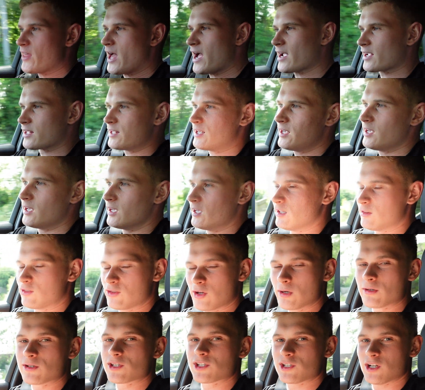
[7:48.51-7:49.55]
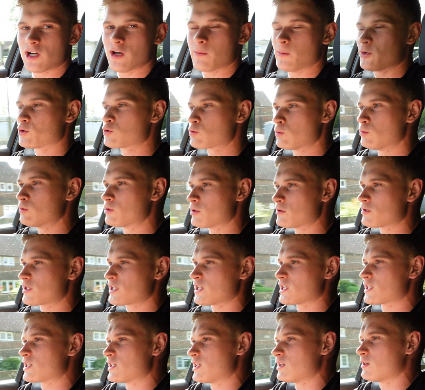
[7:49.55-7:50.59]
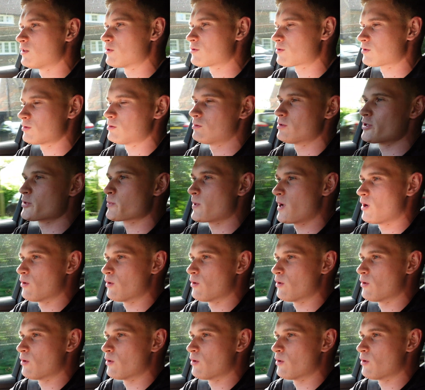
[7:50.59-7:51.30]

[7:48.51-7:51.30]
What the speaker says: that kit, those turbos will do 1,600 horsepower